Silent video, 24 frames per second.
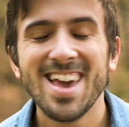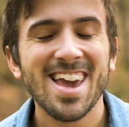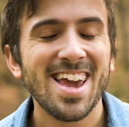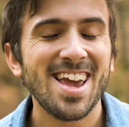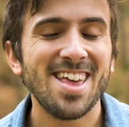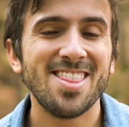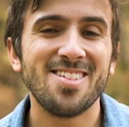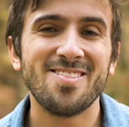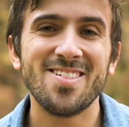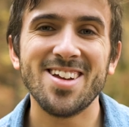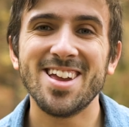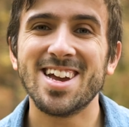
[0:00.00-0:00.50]

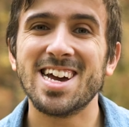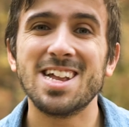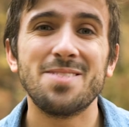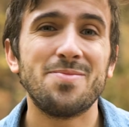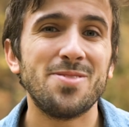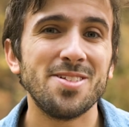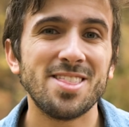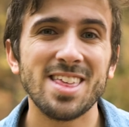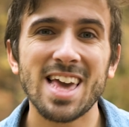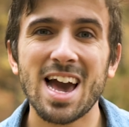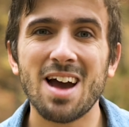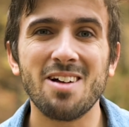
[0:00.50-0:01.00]
Either way, you gotta
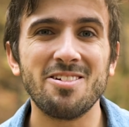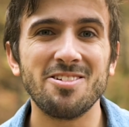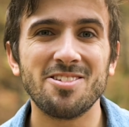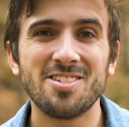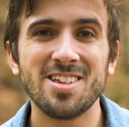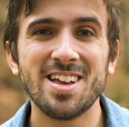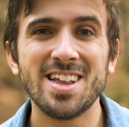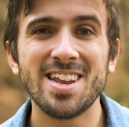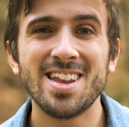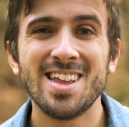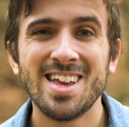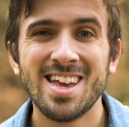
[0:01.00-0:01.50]
put the hours
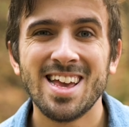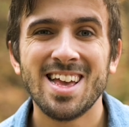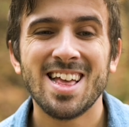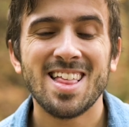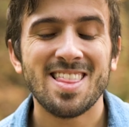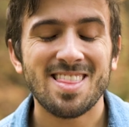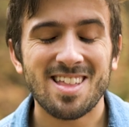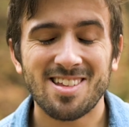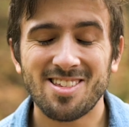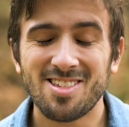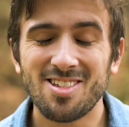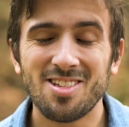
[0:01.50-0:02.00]
in.
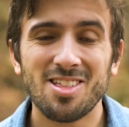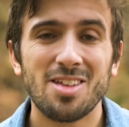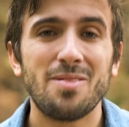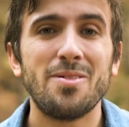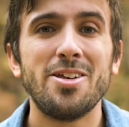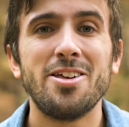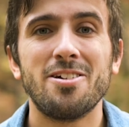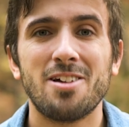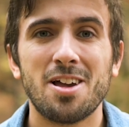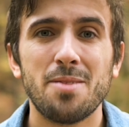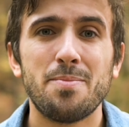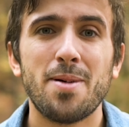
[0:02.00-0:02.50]
That's the only
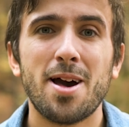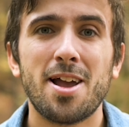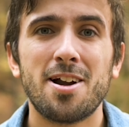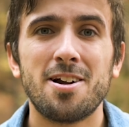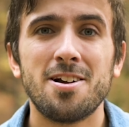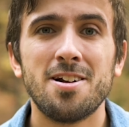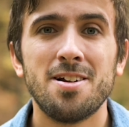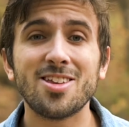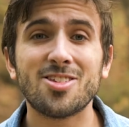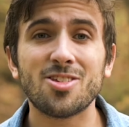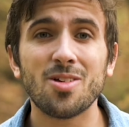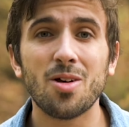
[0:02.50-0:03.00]
way you'll get
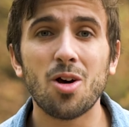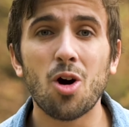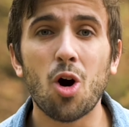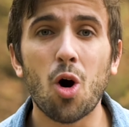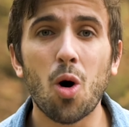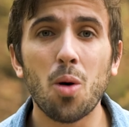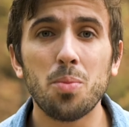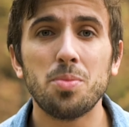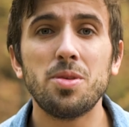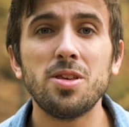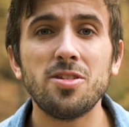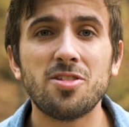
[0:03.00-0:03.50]
better. So I
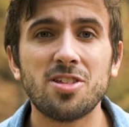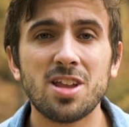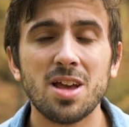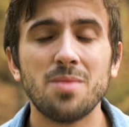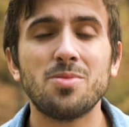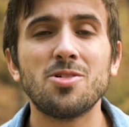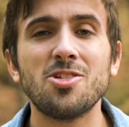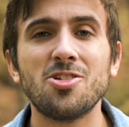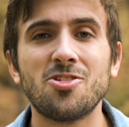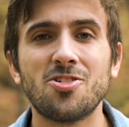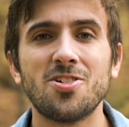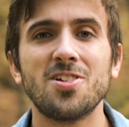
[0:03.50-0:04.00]
hope these
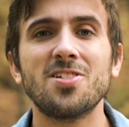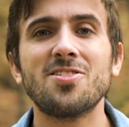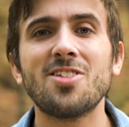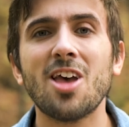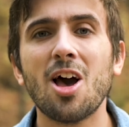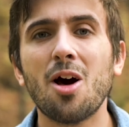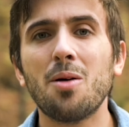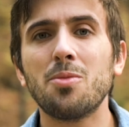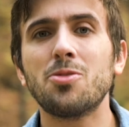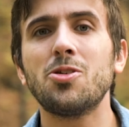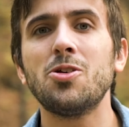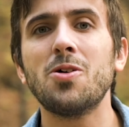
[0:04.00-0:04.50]
tips and tricks
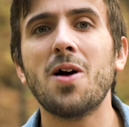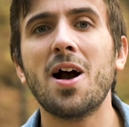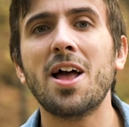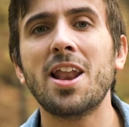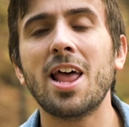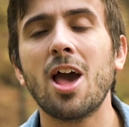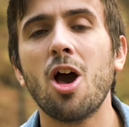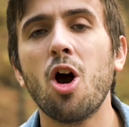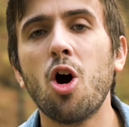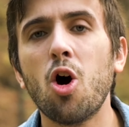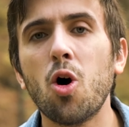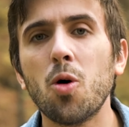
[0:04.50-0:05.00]
helped you out, and
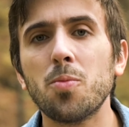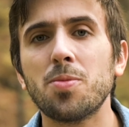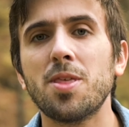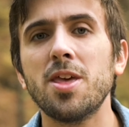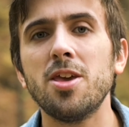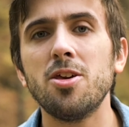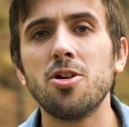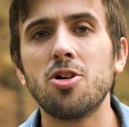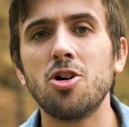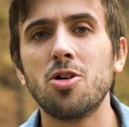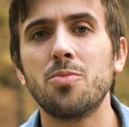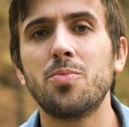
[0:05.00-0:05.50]
I hope that
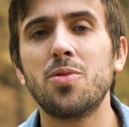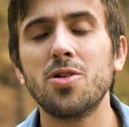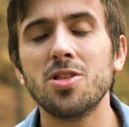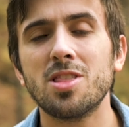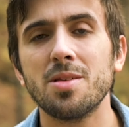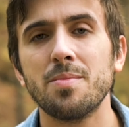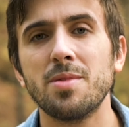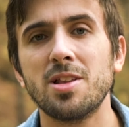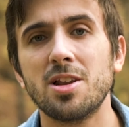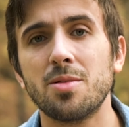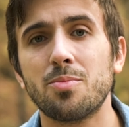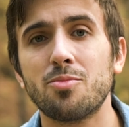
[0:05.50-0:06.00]
you go put
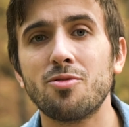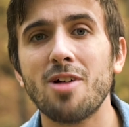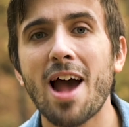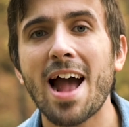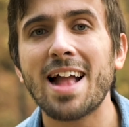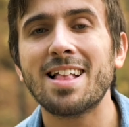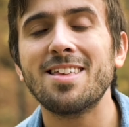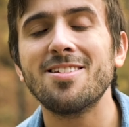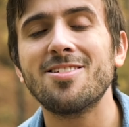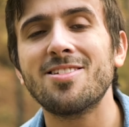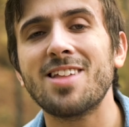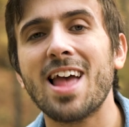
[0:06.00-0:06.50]
them into
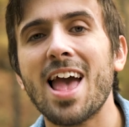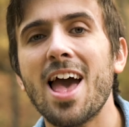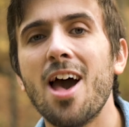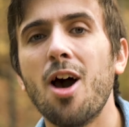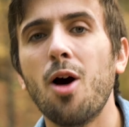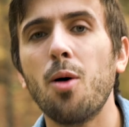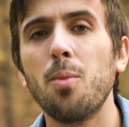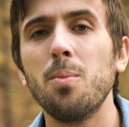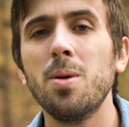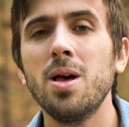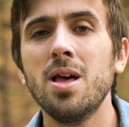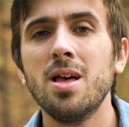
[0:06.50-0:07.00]
practice to
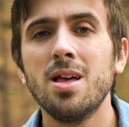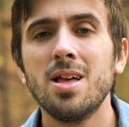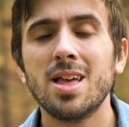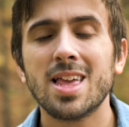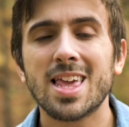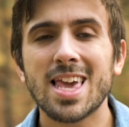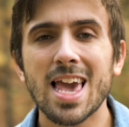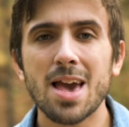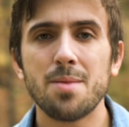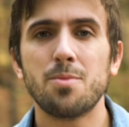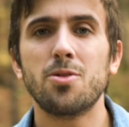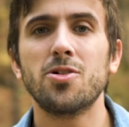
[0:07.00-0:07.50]
help
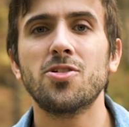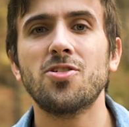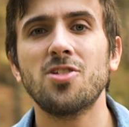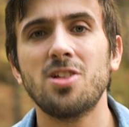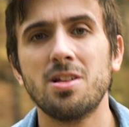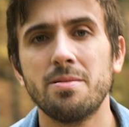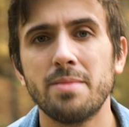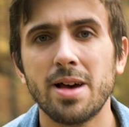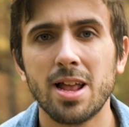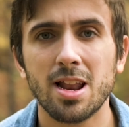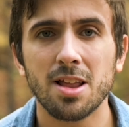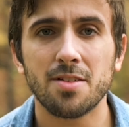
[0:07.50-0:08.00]
get more
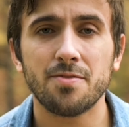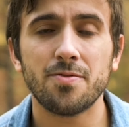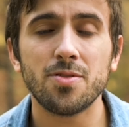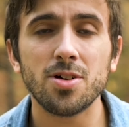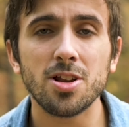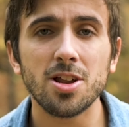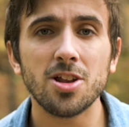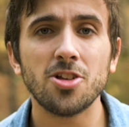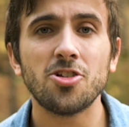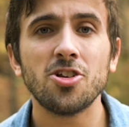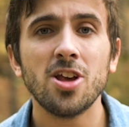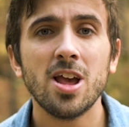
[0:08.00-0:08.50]
cinematic
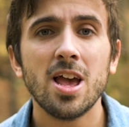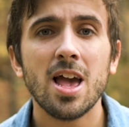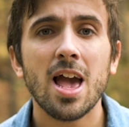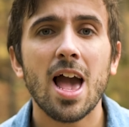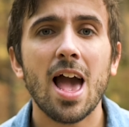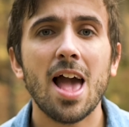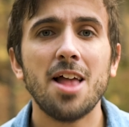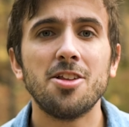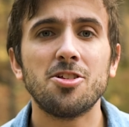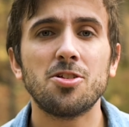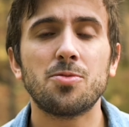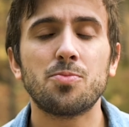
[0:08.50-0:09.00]
footage
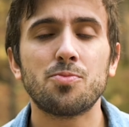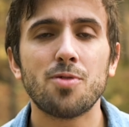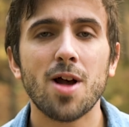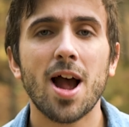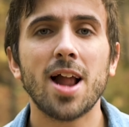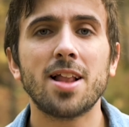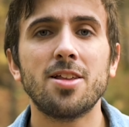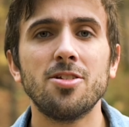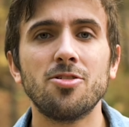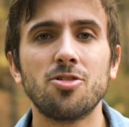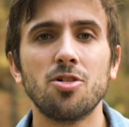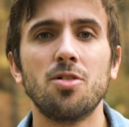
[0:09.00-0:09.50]
and just
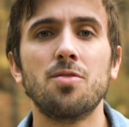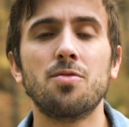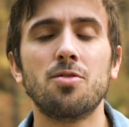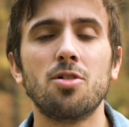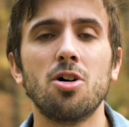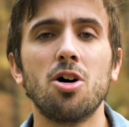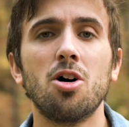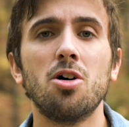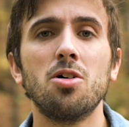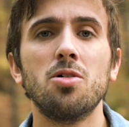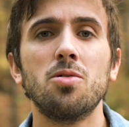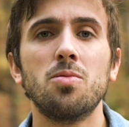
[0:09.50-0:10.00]
practice
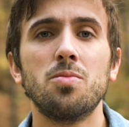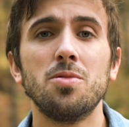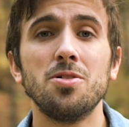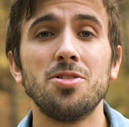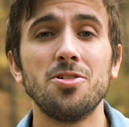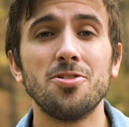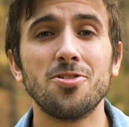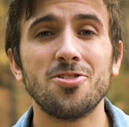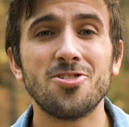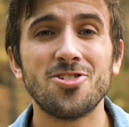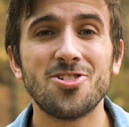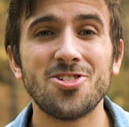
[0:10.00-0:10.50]
overall with
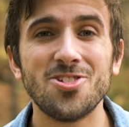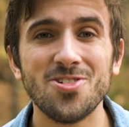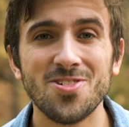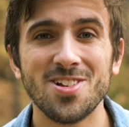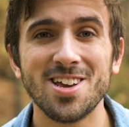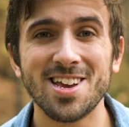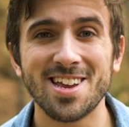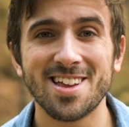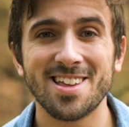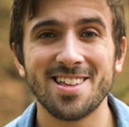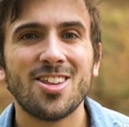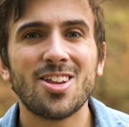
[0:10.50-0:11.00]
your
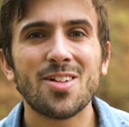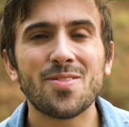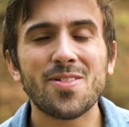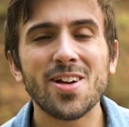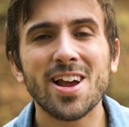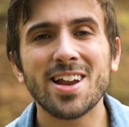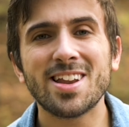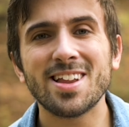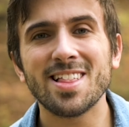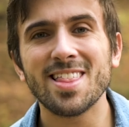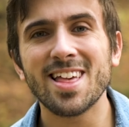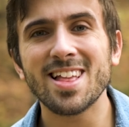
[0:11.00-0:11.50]
shooting. Don't
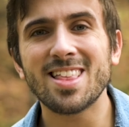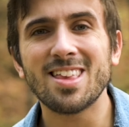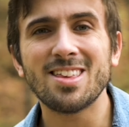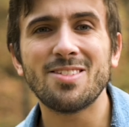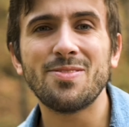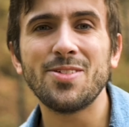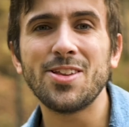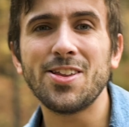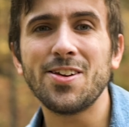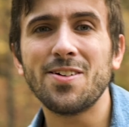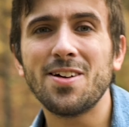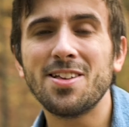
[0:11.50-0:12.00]
forget to like this
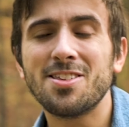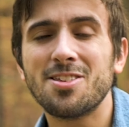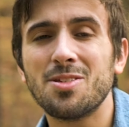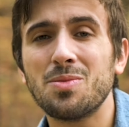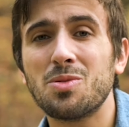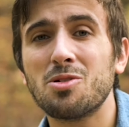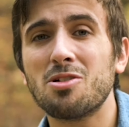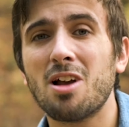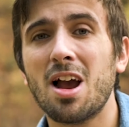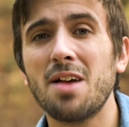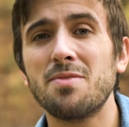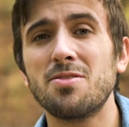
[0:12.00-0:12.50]
video and
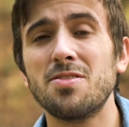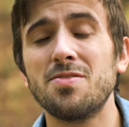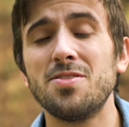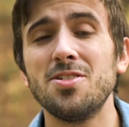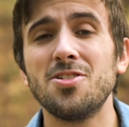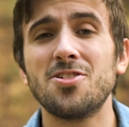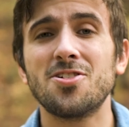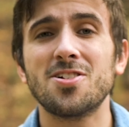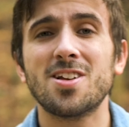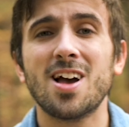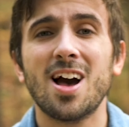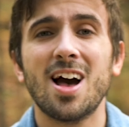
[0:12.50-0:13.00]
subscribe for
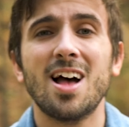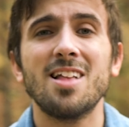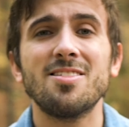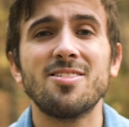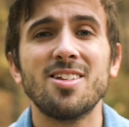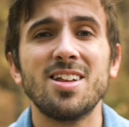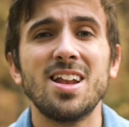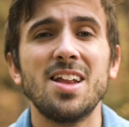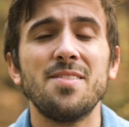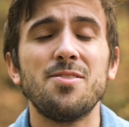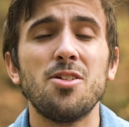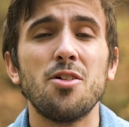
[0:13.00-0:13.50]
future
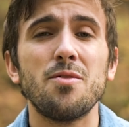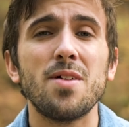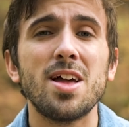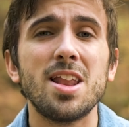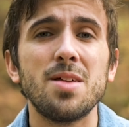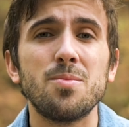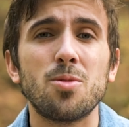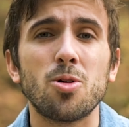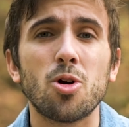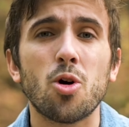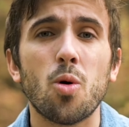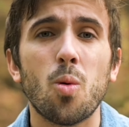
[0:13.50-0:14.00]
content. If you have
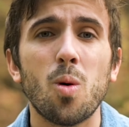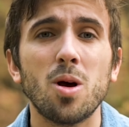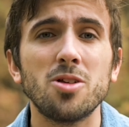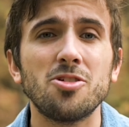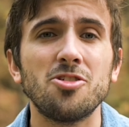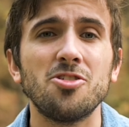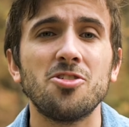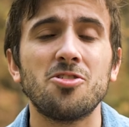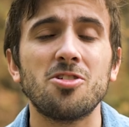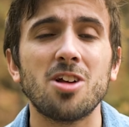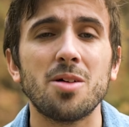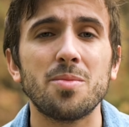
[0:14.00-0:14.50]
any more
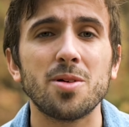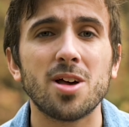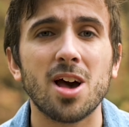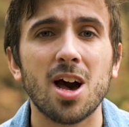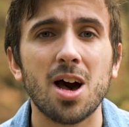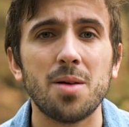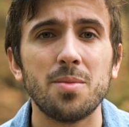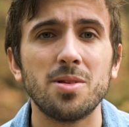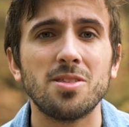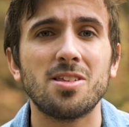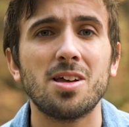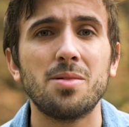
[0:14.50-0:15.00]
questions, drop a
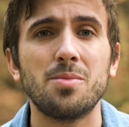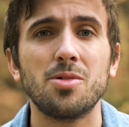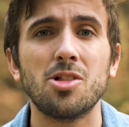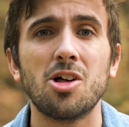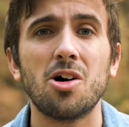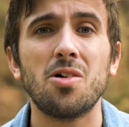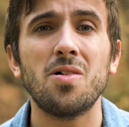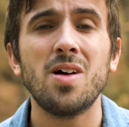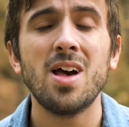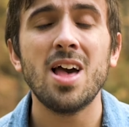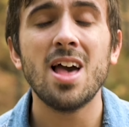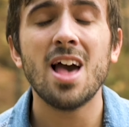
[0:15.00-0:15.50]
comment down
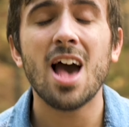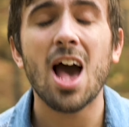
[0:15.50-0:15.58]
below.